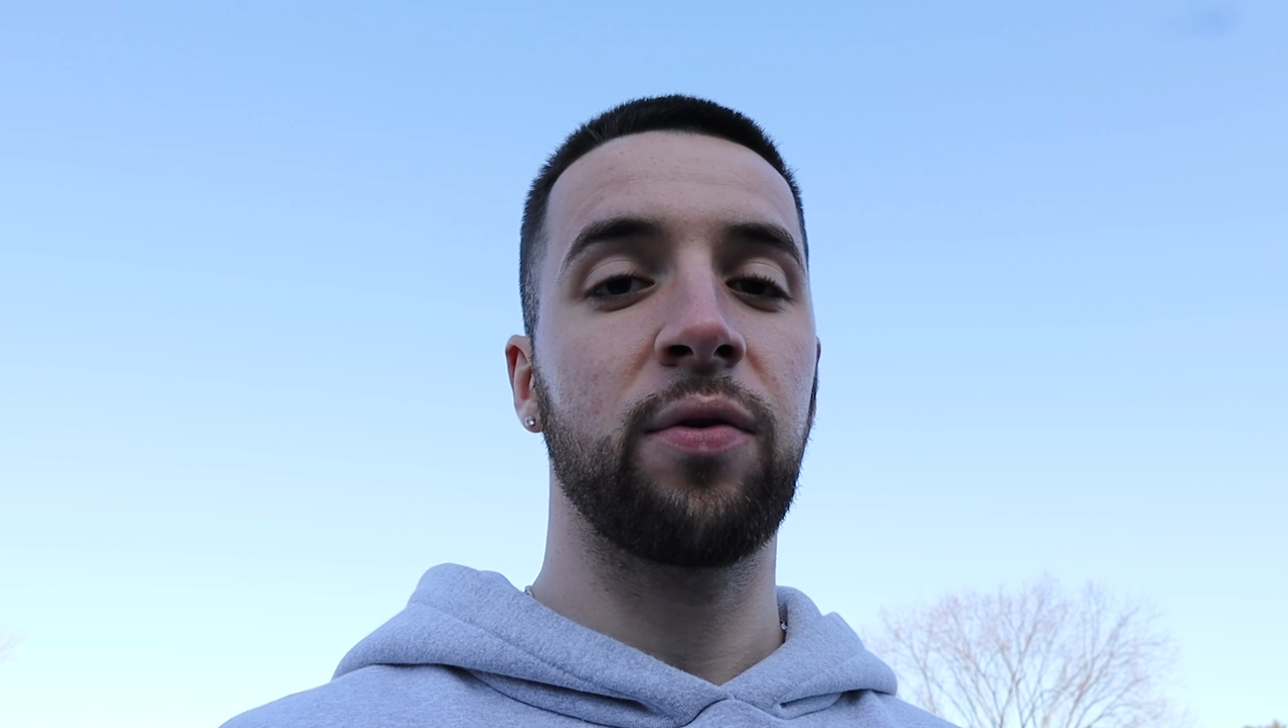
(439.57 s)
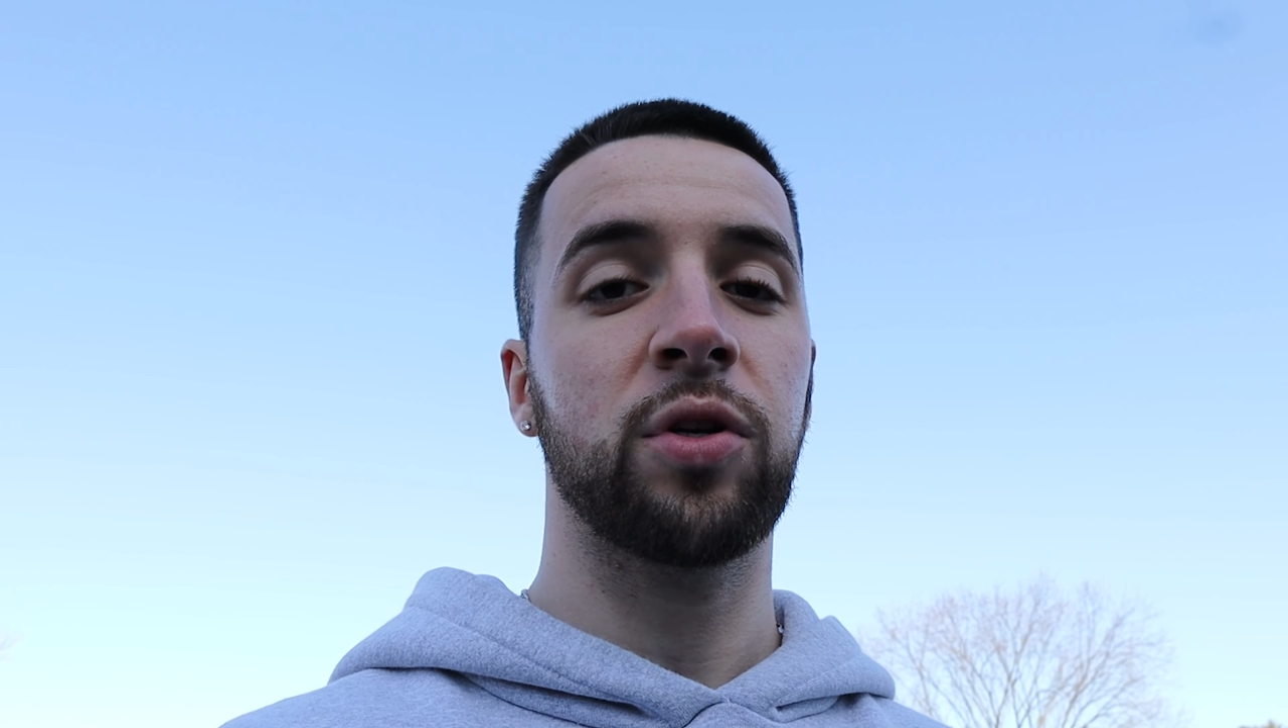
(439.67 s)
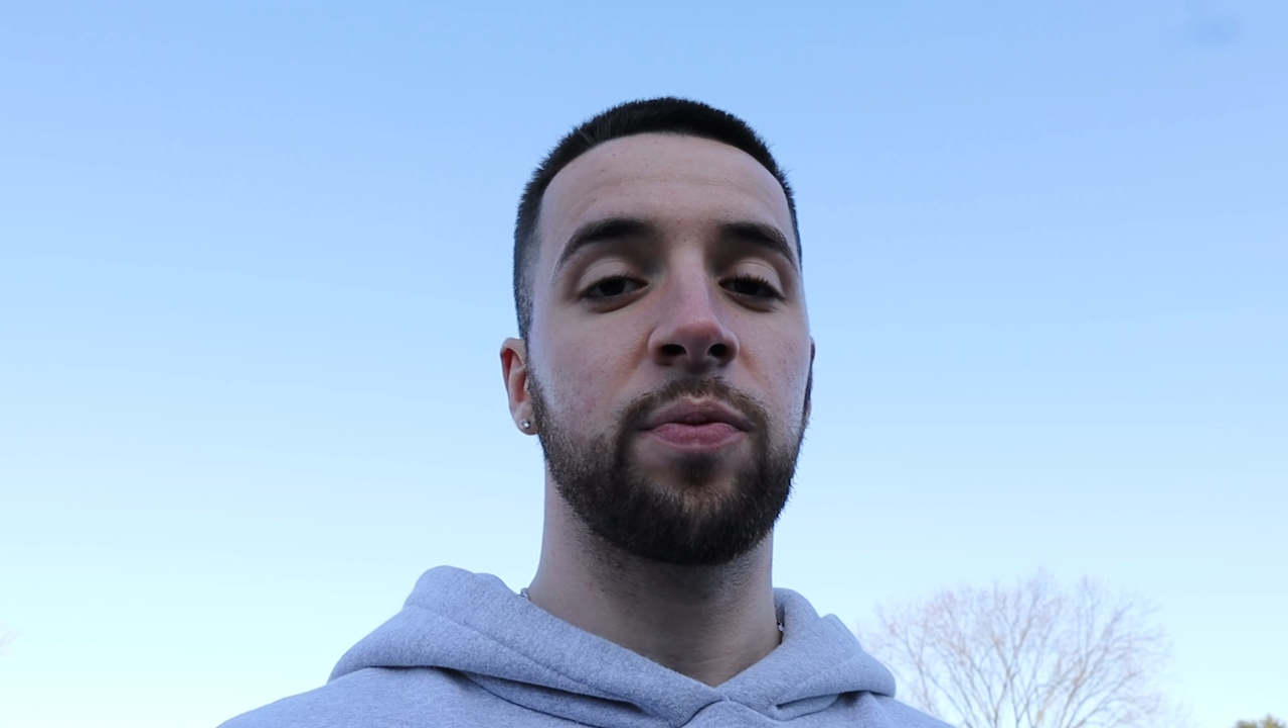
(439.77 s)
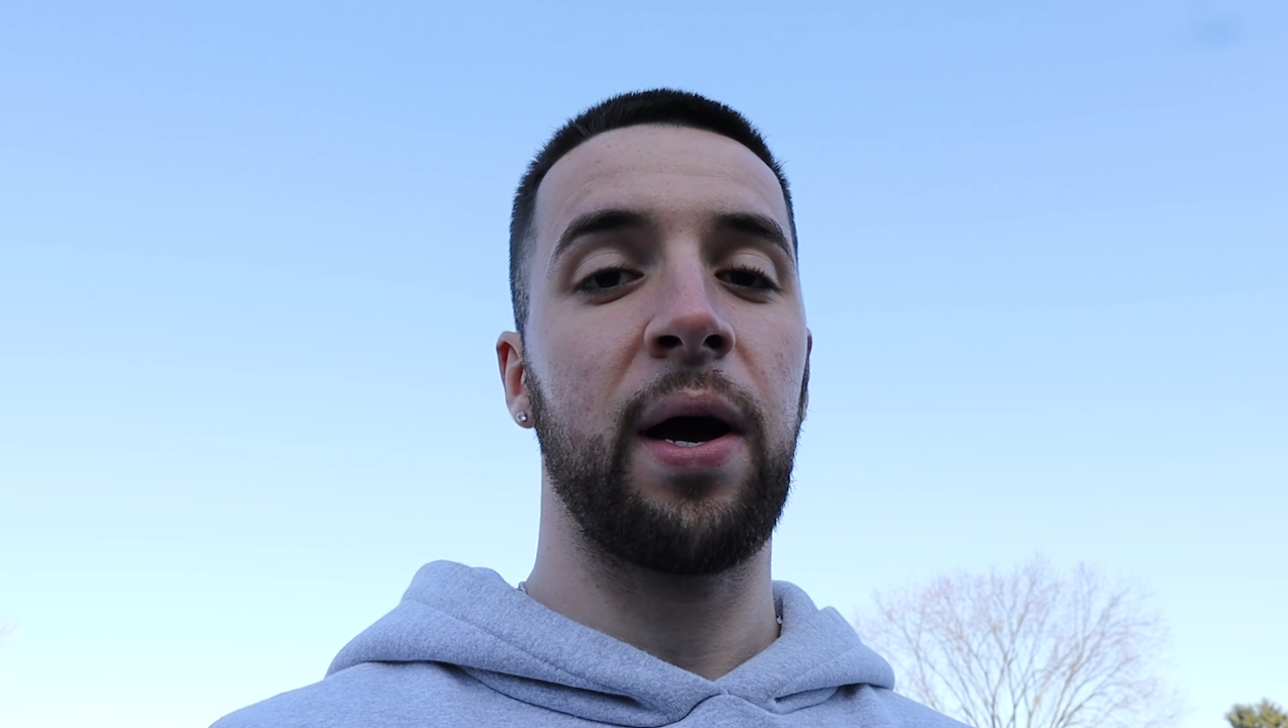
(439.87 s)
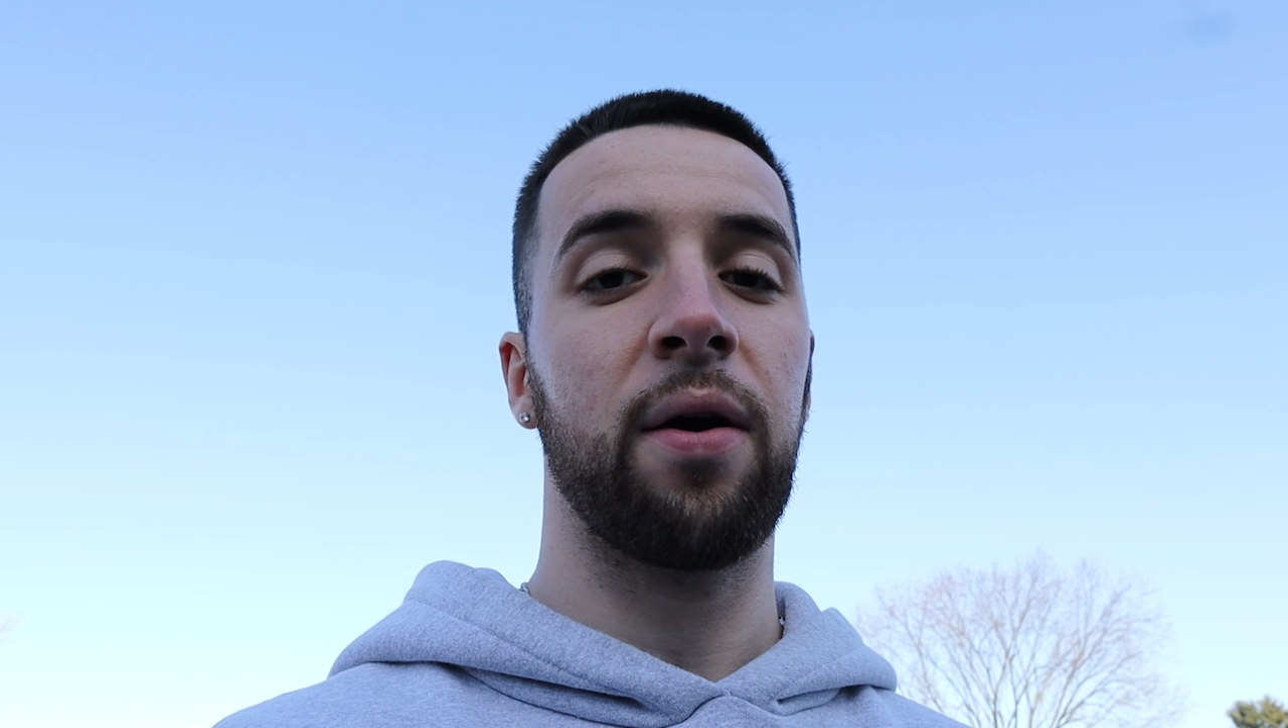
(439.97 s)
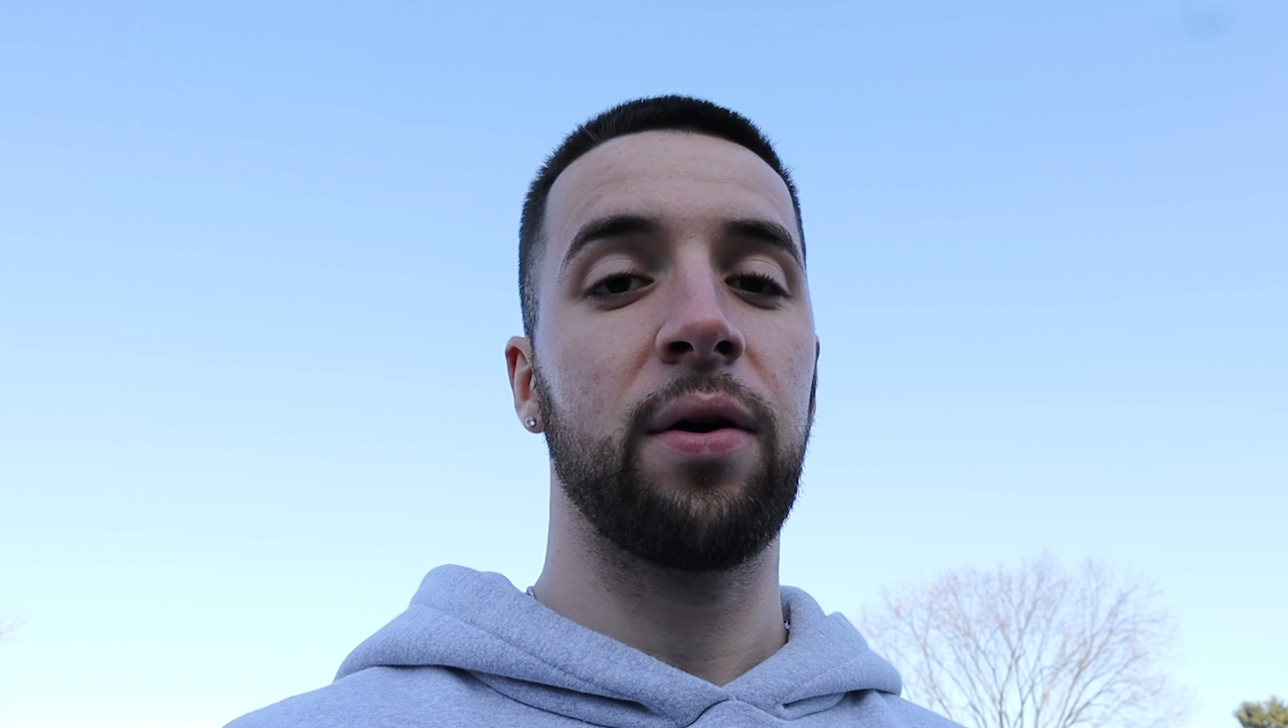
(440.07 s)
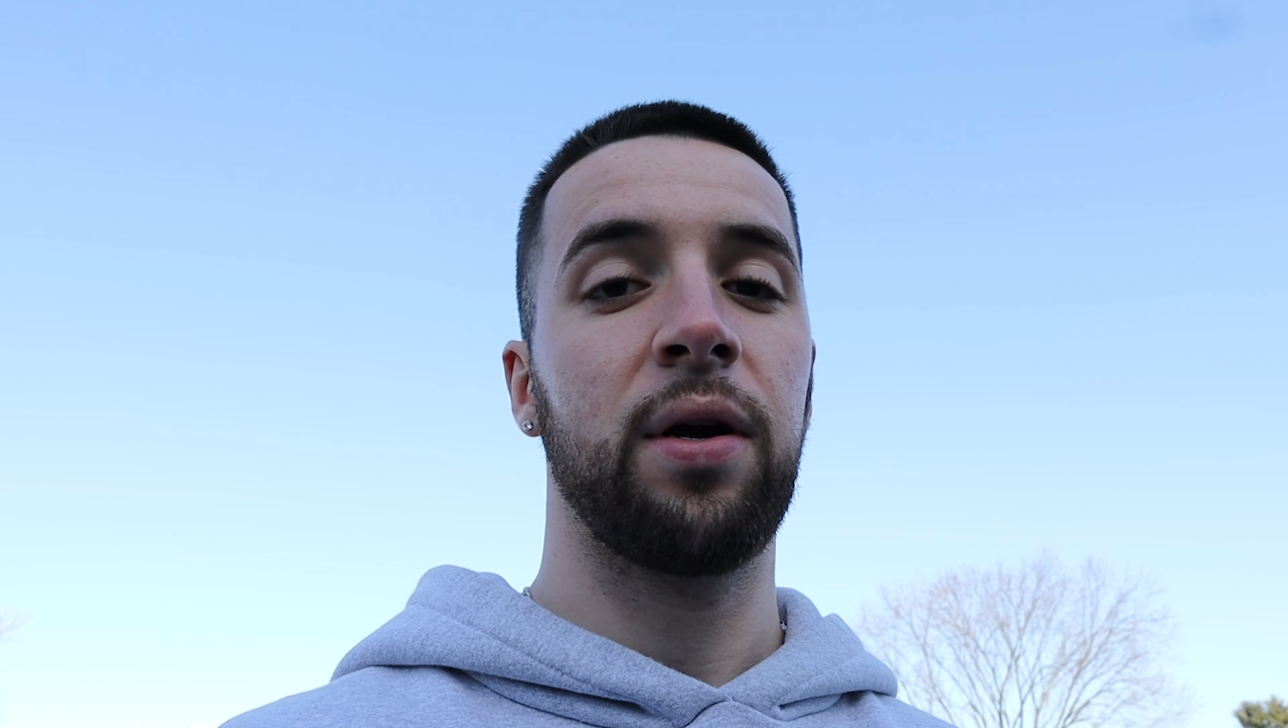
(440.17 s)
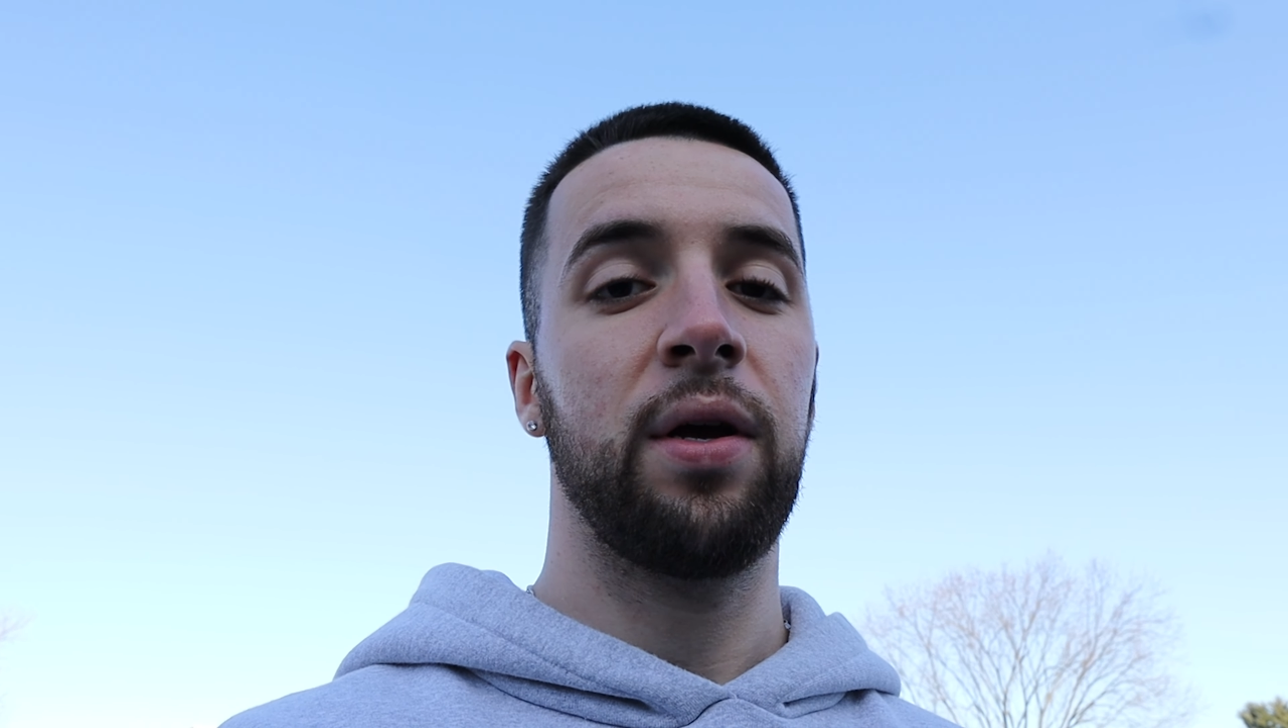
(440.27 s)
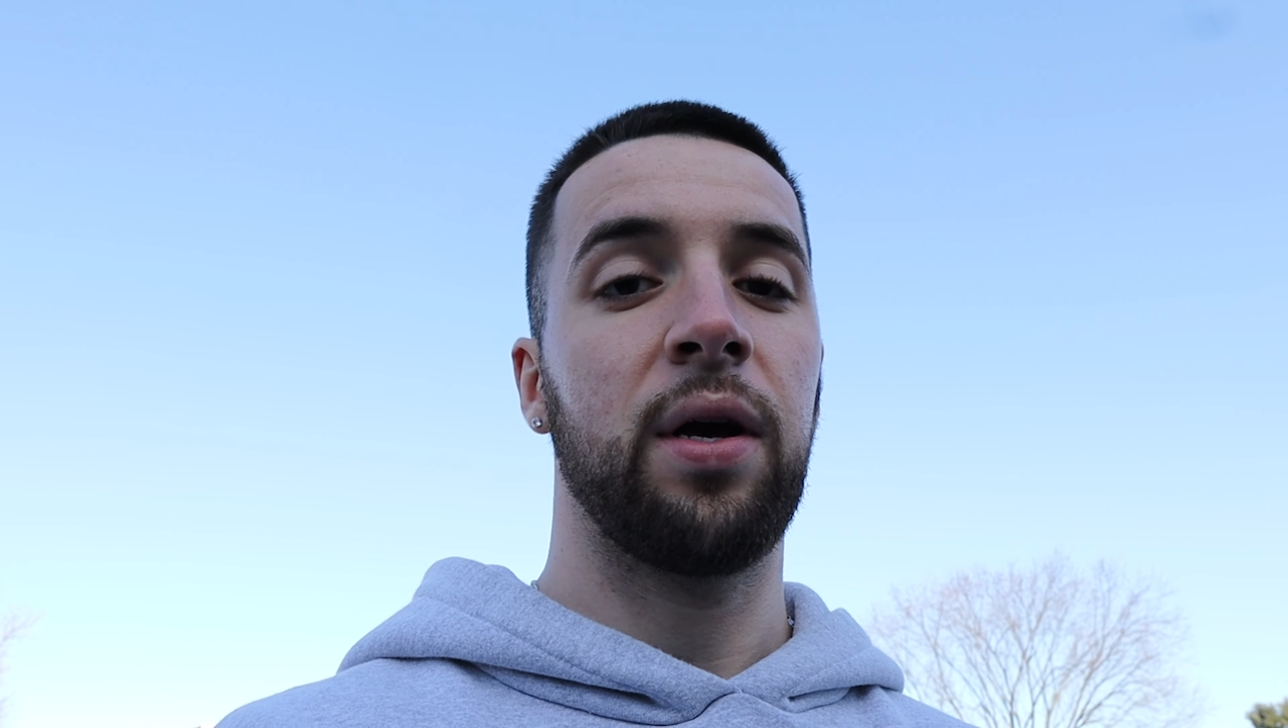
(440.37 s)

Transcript: horsepower,